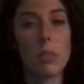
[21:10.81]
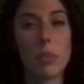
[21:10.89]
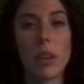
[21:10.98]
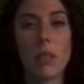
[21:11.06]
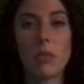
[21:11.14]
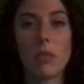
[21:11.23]
could be
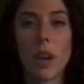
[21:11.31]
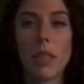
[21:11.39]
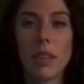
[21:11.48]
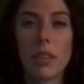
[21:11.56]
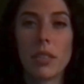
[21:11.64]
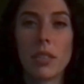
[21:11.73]
helpful. I
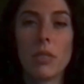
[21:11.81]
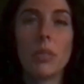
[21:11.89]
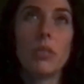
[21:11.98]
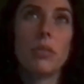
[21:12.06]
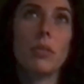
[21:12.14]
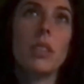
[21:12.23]
think it's
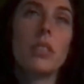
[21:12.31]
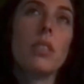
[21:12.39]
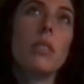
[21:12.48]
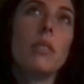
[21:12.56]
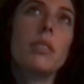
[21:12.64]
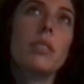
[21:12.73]
always
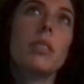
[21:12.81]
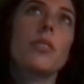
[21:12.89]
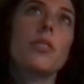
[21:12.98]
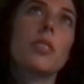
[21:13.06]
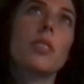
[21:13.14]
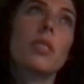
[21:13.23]

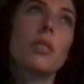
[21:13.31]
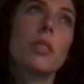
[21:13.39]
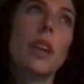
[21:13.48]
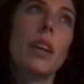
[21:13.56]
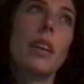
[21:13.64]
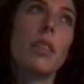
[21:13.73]
interesting to
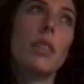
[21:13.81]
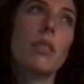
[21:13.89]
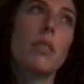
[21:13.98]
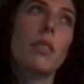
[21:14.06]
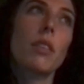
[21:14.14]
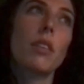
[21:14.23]
look at it
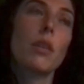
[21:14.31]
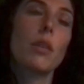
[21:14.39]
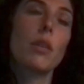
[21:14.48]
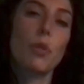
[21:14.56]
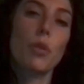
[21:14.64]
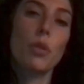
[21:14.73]

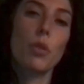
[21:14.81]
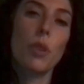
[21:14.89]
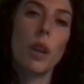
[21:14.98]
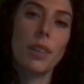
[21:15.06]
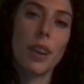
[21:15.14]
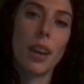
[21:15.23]
through
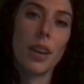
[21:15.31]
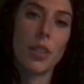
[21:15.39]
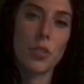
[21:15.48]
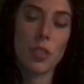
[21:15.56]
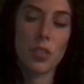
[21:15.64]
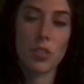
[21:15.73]
a
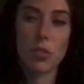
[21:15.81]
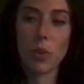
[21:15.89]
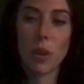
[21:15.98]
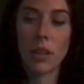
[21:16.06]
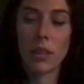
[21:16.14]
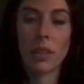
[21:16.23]
non-traditional way.